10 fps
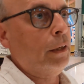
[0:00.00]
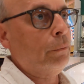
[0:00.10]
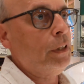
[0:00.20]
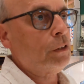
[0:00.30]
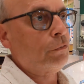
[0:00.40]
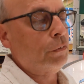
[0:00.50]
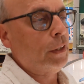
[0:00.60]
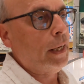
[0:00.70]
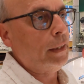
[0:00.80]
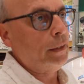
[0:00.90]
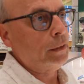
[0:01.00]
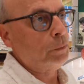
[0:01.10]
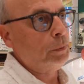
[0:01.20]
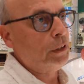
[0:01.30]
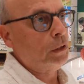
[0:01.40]
And the reason for that is
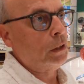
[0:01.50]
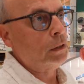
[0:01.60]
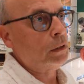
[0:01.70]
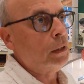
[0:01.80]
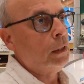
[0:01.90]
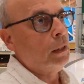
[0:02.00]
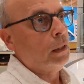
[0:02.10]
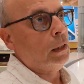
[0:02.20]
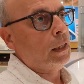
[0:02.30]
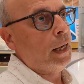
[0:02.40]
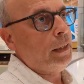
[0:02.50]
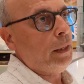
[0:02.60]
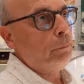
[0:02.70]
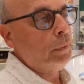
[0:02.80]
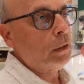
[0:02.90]
because a guy
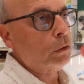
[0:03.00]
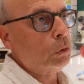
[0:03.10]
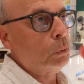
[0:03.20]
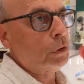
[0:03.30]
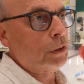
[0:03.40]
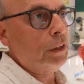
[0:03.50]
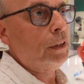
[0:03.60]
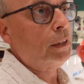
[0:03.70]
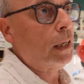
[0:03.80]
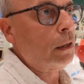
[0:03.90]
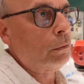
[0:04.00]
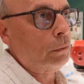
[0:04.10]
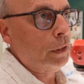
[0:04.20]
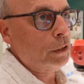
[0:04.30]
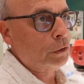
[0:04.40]
named Miller, who was an IndyCar
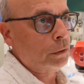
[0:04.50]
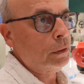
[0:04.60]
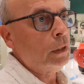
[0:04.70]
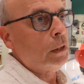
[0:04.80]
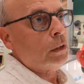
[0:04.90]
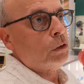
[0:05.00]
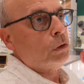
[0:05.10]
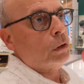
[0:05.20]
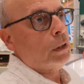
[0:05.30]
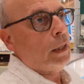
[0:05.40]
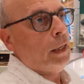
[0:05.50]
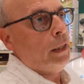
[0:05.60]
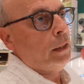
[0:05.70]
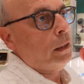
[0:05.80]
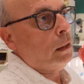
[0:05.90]
racer, took
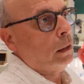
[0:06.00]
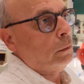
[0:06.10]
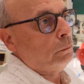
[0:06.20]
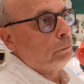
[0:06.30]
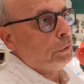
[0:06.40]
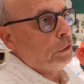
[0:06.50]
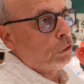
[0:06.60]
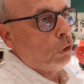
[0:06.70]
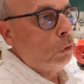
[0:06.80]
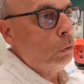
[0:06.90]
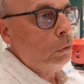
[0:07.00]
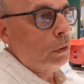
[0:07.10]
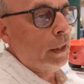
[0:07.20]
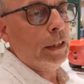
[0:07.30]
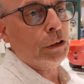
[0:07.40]
a Peugeot
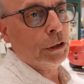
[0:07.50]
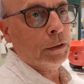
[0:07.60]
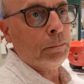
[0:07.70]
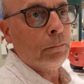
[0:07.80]
engine